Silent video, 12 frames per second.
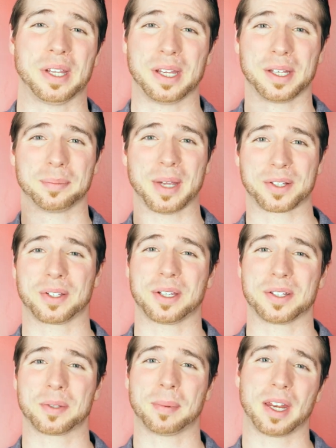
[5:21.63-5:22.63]
in
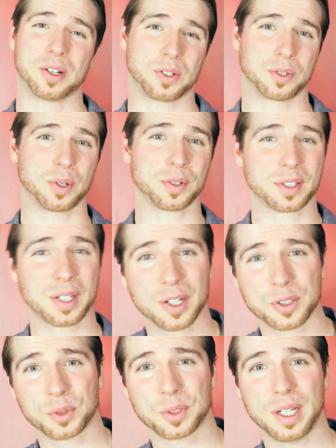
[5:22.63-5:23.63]
Mexican Spanish throughout the
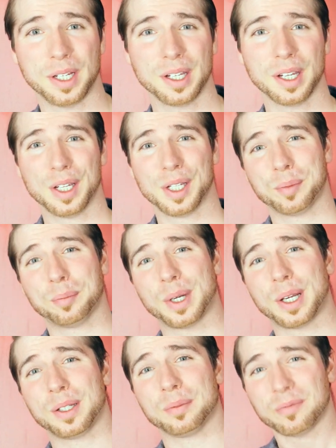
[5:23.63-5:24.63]
country,
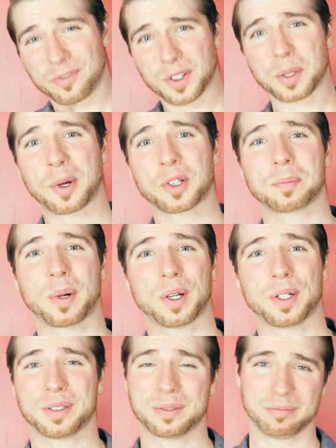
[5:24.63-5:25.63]
but for the most
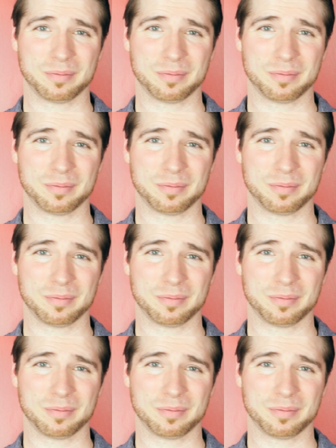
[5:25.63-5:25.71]
part,